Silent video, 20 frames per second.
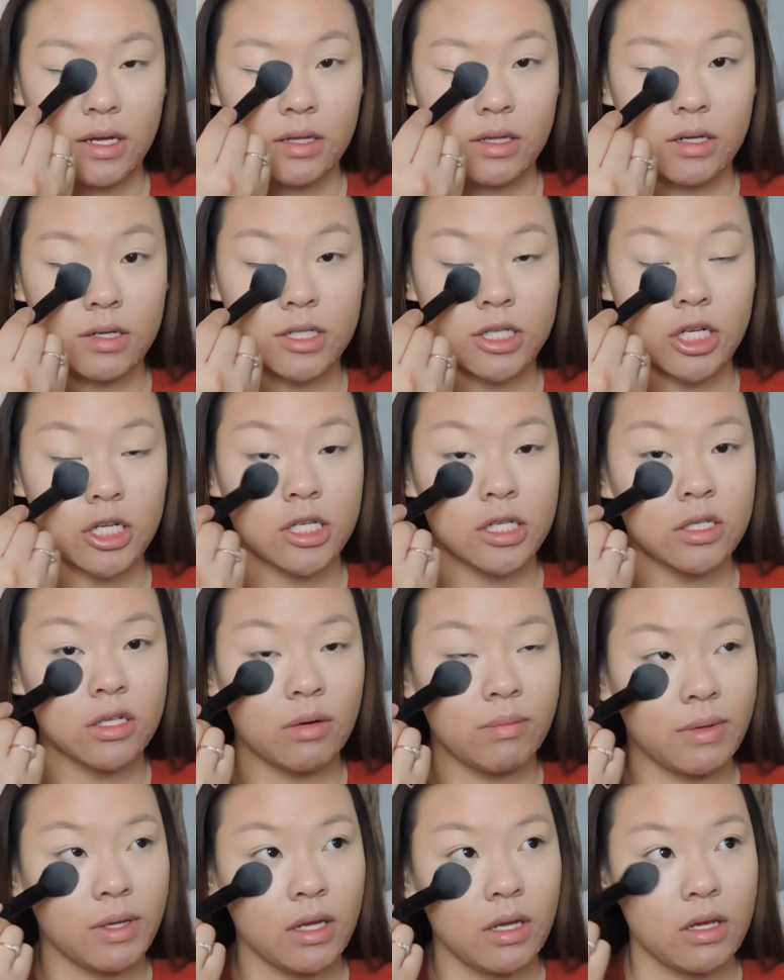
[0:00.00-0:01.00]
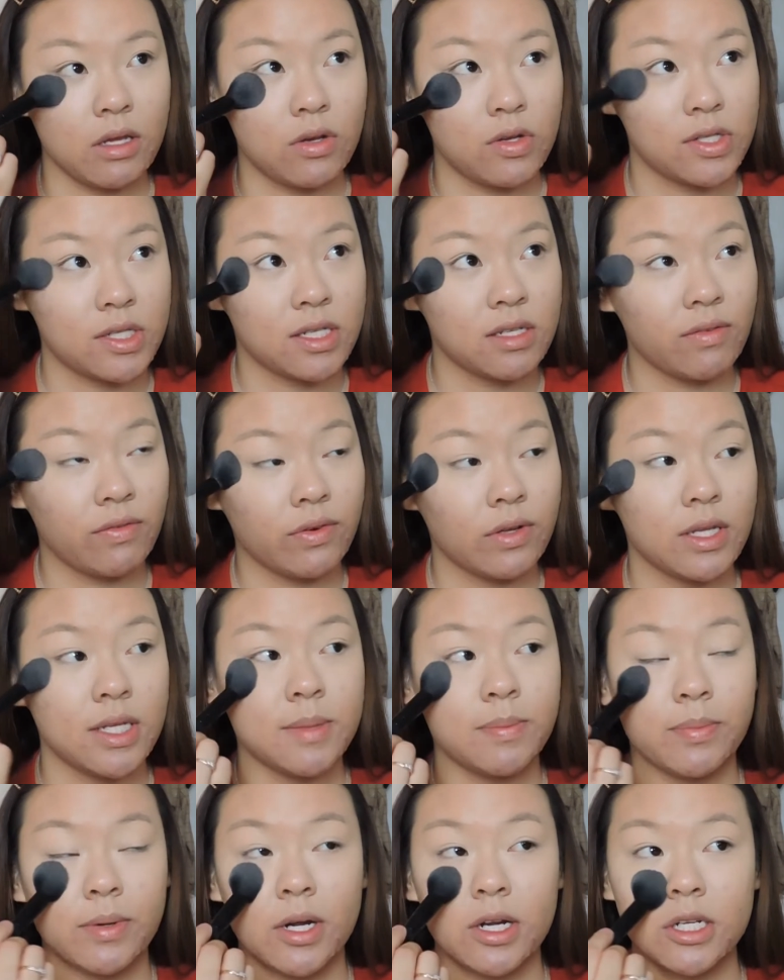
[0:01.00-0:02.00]
There's just so many uses for
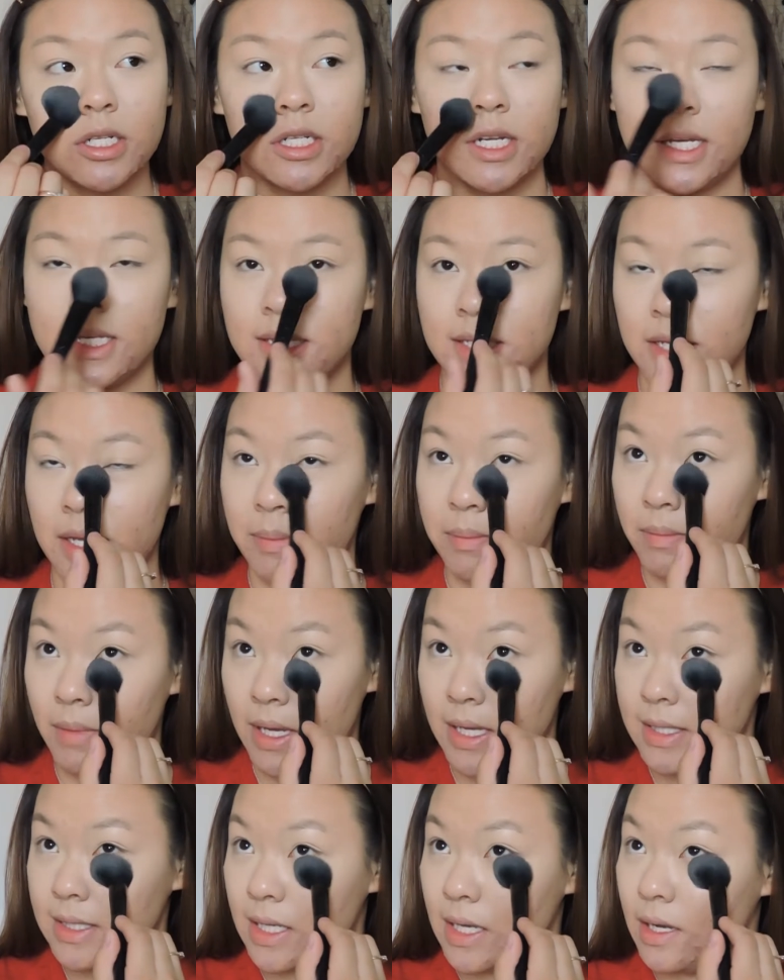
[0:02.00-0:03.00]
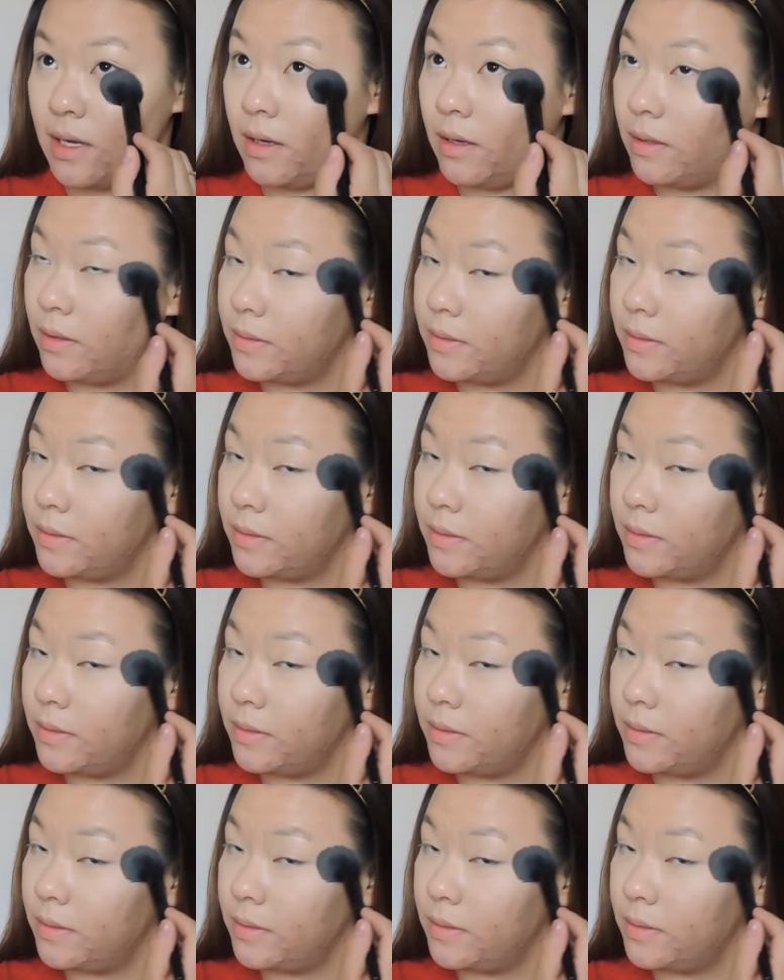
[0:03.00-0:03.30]
this brush, it's amazing.